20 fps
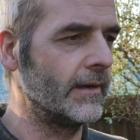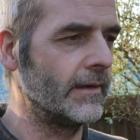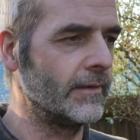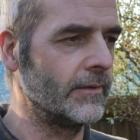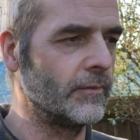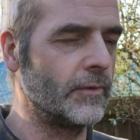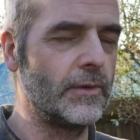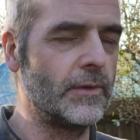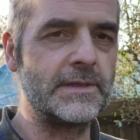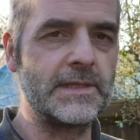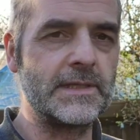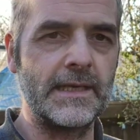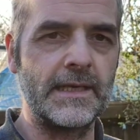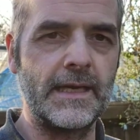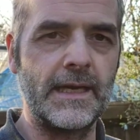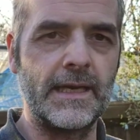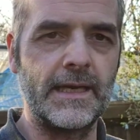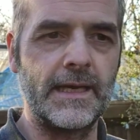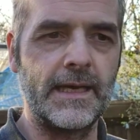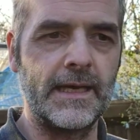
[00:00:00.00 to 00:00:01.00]
root
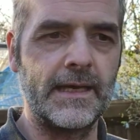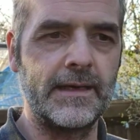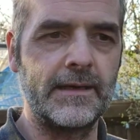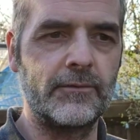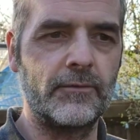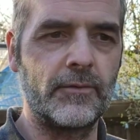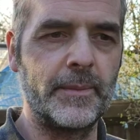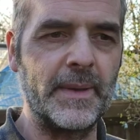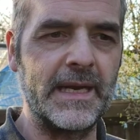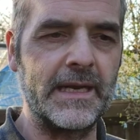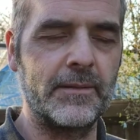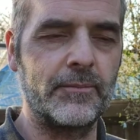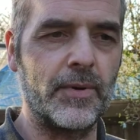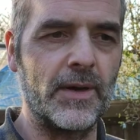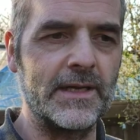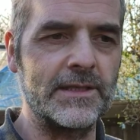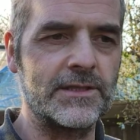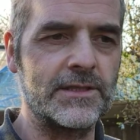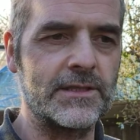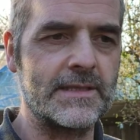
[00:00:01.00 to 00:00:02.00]
and remaining
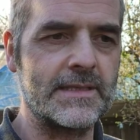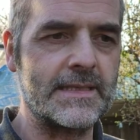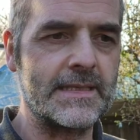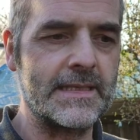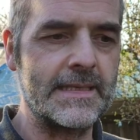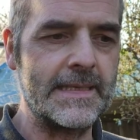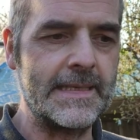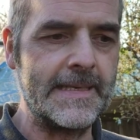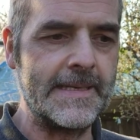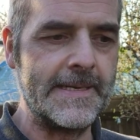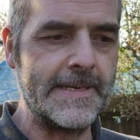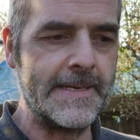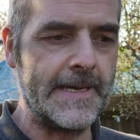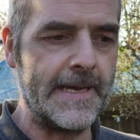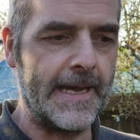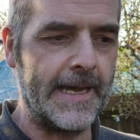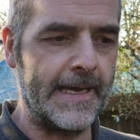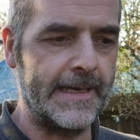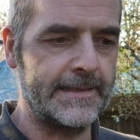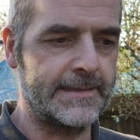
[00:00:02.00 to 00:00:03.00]
branches,
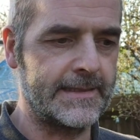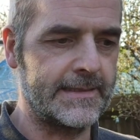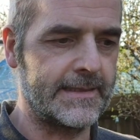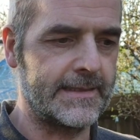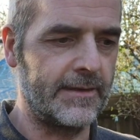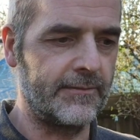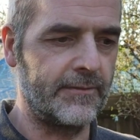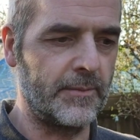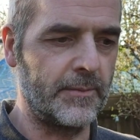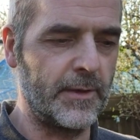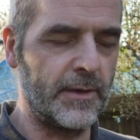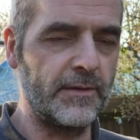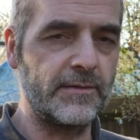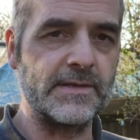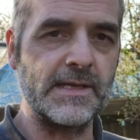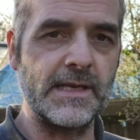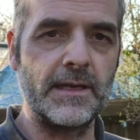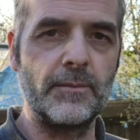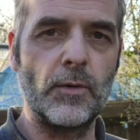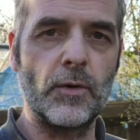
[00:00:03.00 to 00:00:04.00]
to see if it moves
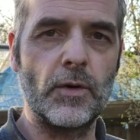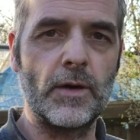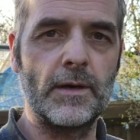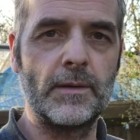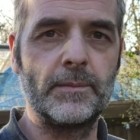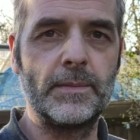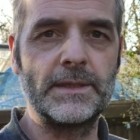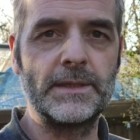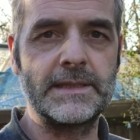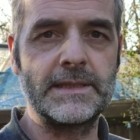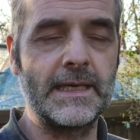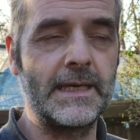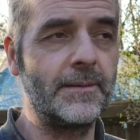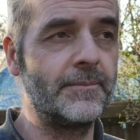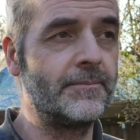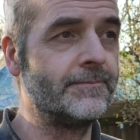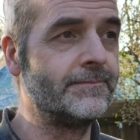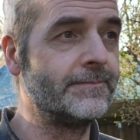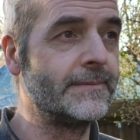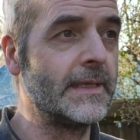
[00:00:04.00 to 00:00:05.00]
anymore, but
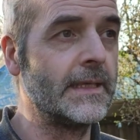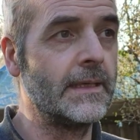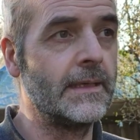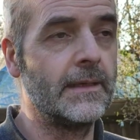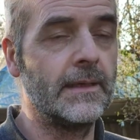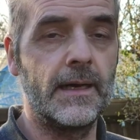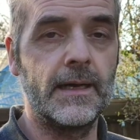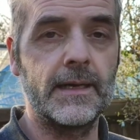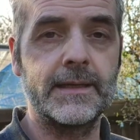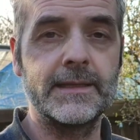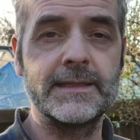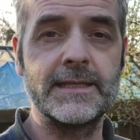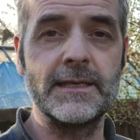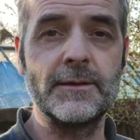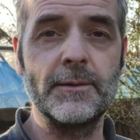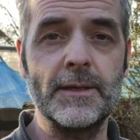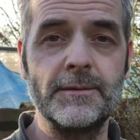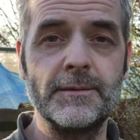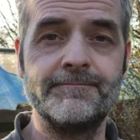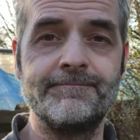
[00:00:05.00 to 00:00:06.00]
I'll continue
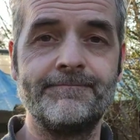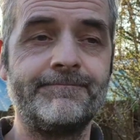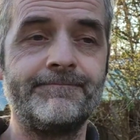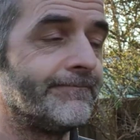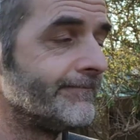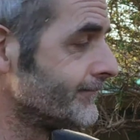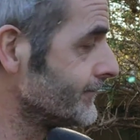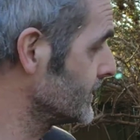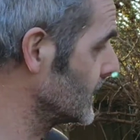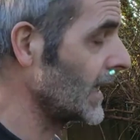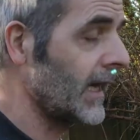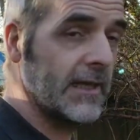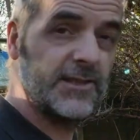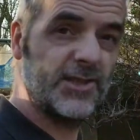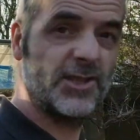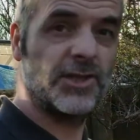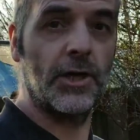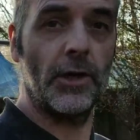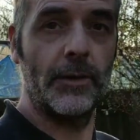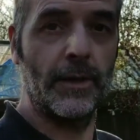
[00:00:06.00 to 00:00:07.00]
on. I'll just
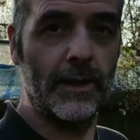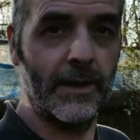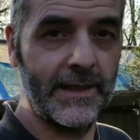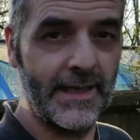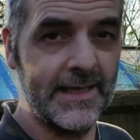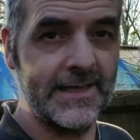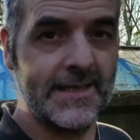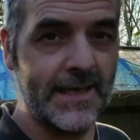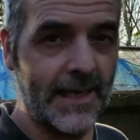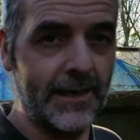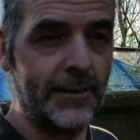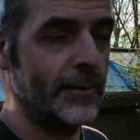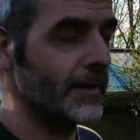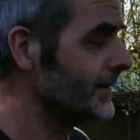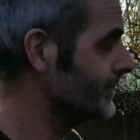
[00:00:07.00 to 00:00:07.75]
show you this anyway.